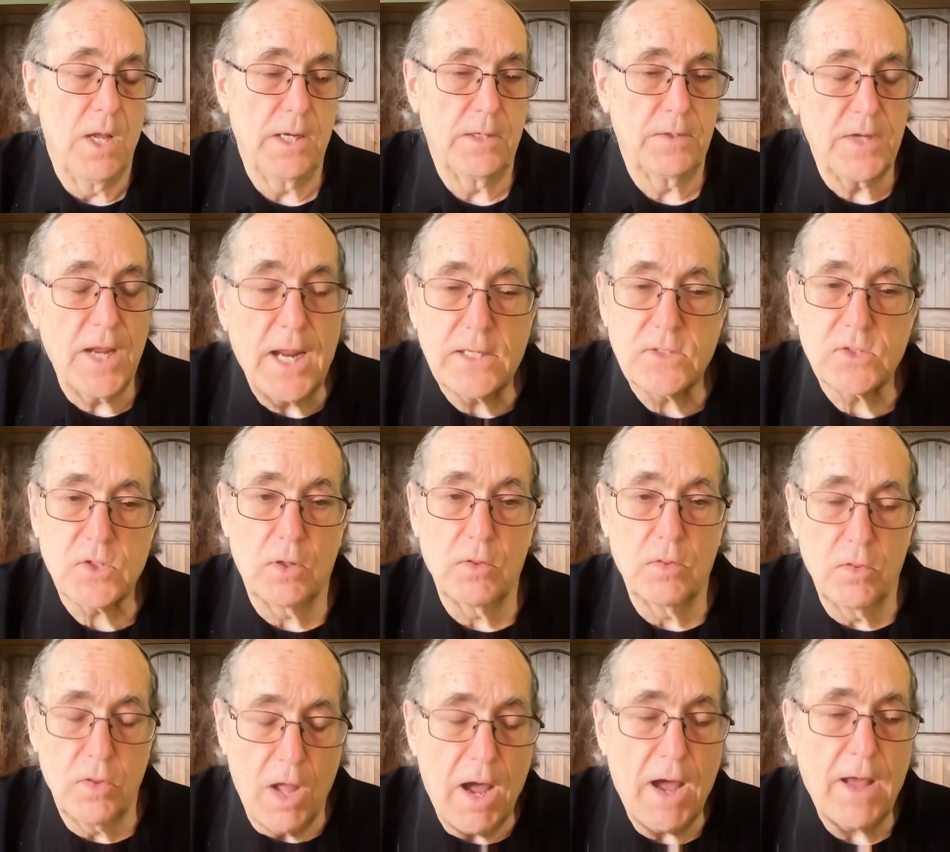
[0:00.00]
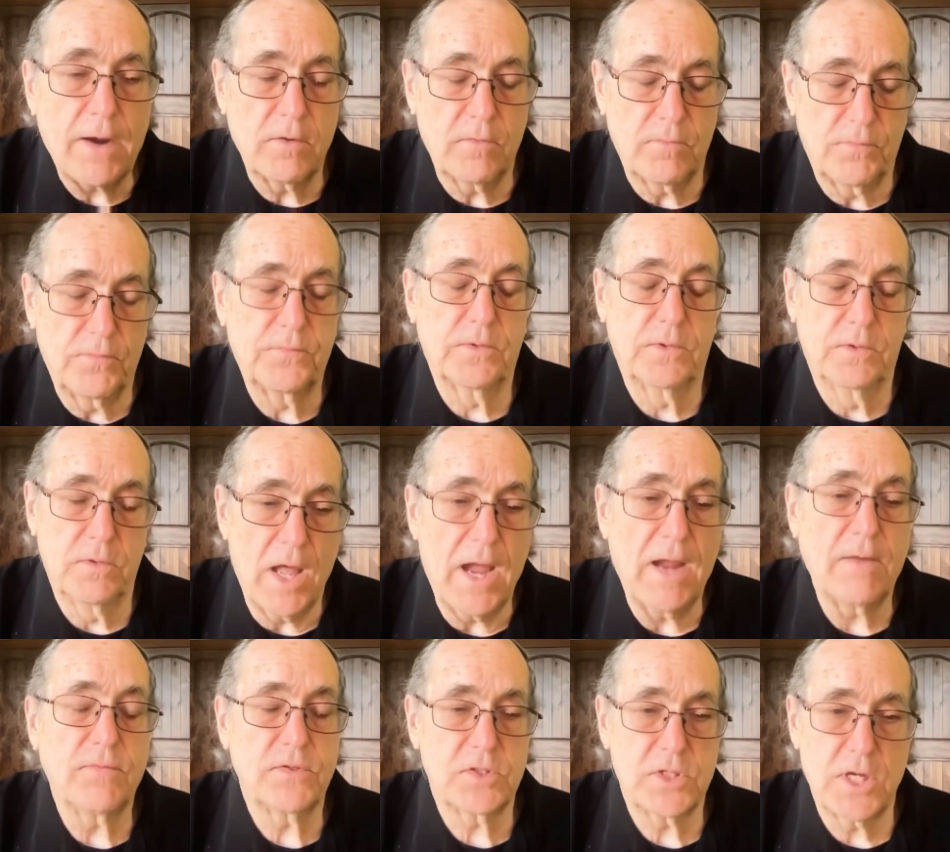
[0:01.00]
It takes a lot of
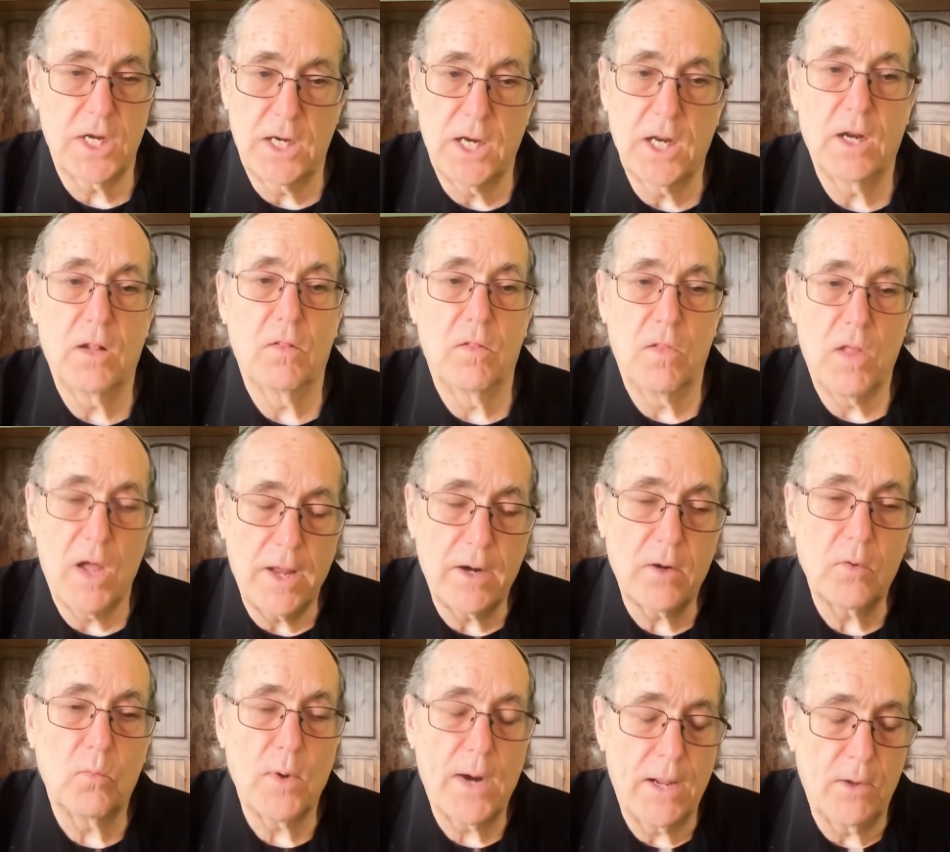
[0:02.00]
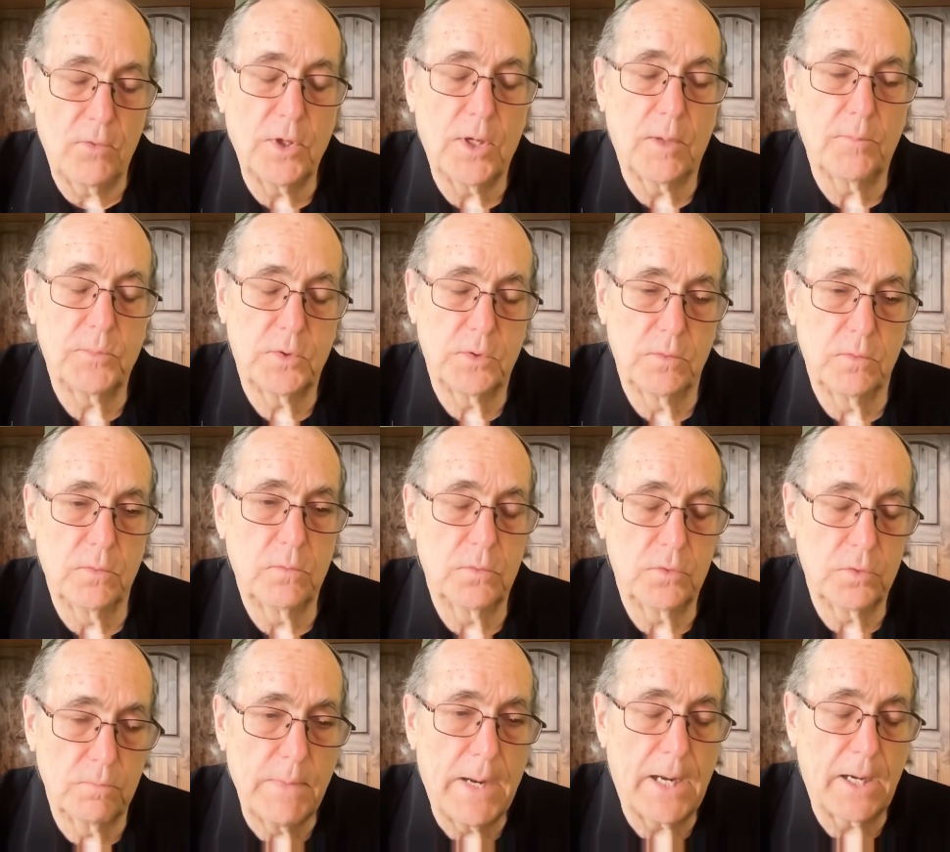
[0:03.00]
glyphosate and a lot of Roundup to
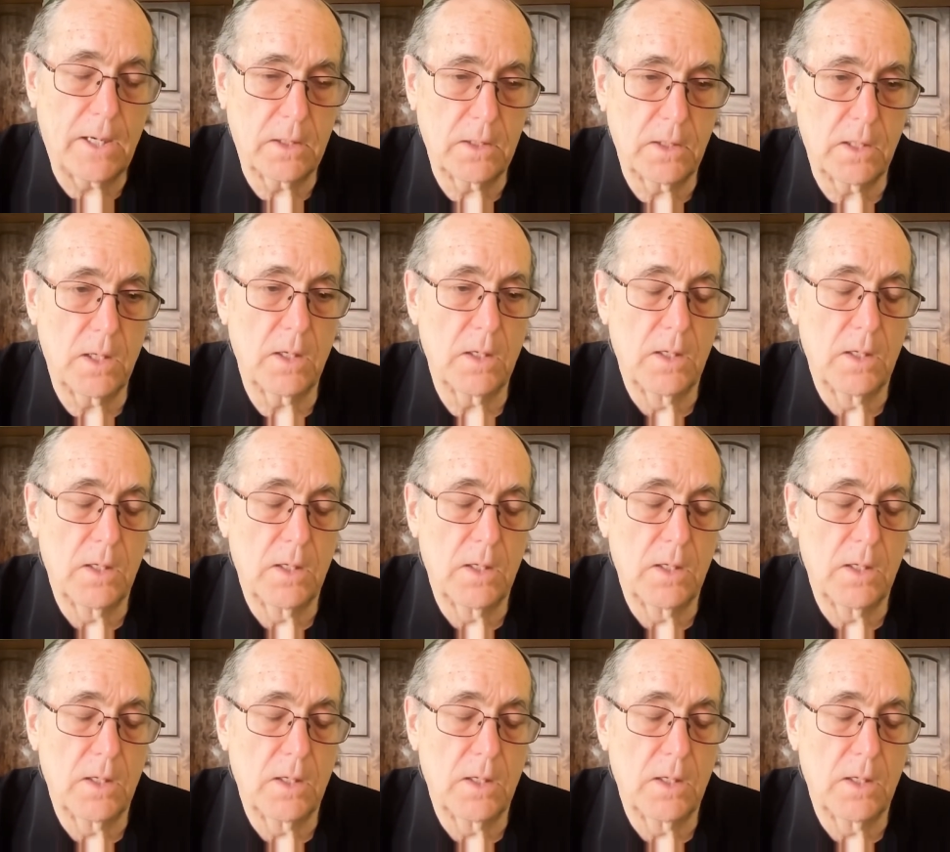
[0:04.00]
make